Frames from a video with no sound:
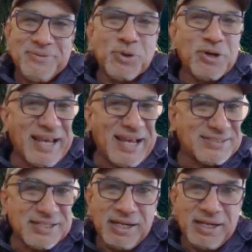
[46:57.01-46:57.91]
we're
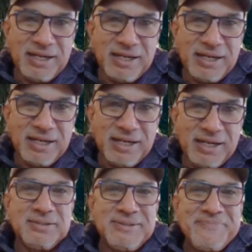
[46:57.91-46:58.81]
guests here.
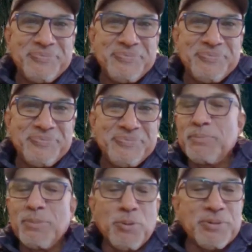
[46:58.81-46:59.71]
And in a
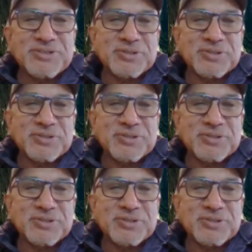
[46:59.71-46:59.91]
moments,